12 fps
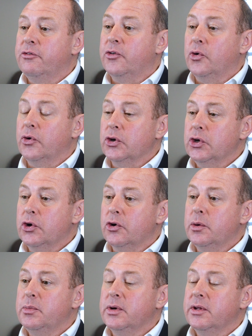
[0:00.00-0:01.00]
for
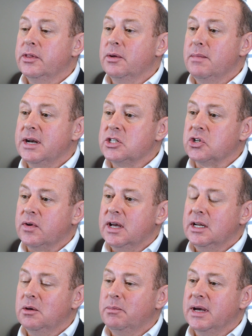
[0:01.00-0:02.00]
Europe, the
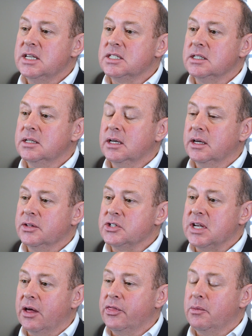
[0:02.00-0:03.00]
Mediterranean basin, and
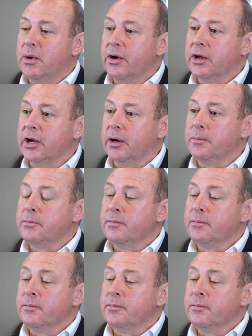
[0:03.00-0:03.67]
South America.